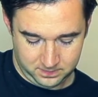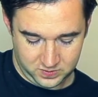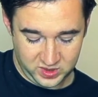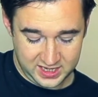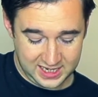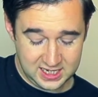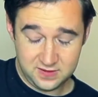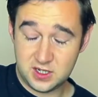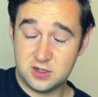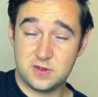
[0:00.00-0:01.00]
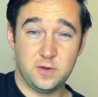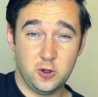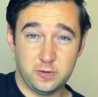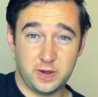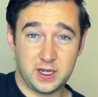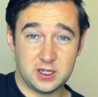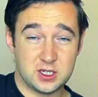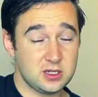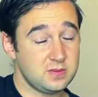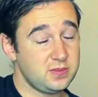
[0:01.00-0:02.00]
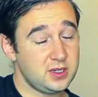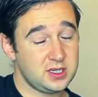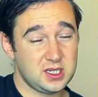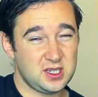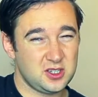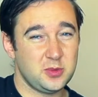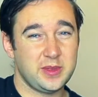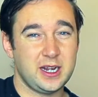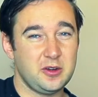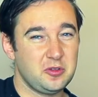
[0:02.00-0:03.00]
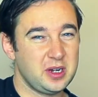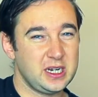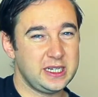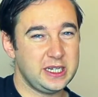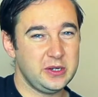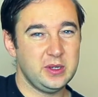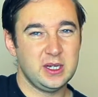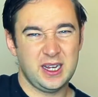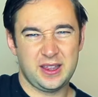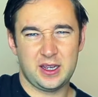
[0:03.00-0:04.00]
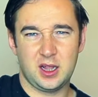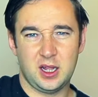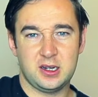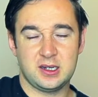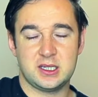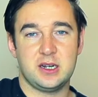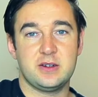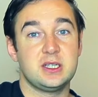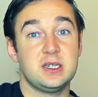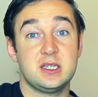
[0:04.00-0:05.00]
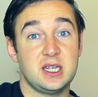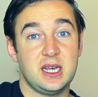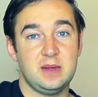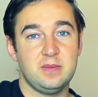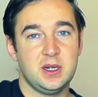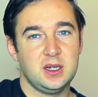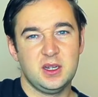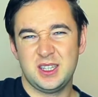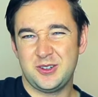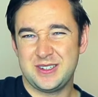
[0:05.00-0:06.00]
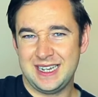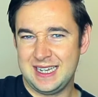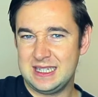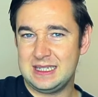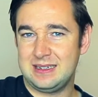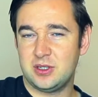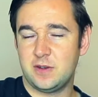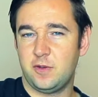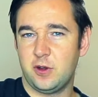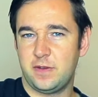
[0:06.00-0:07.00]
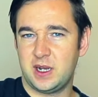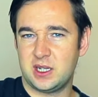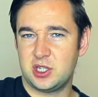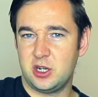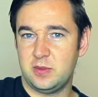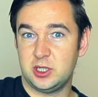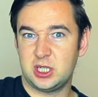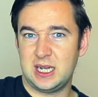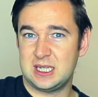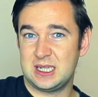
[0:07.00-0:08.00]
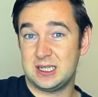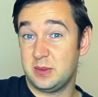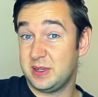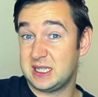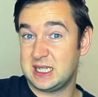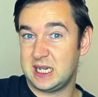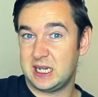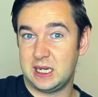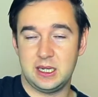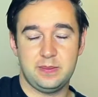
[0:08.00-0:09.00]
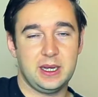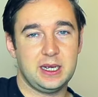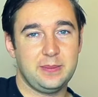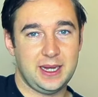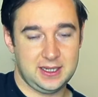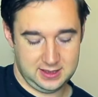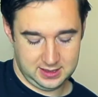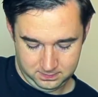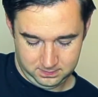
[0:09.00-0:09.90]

We can even use 4 fingers. Personally, it's not something I really do. I think a lot of guitarists are the same. Don't tend to use the 4th finger so much unless it's a particularly big bend.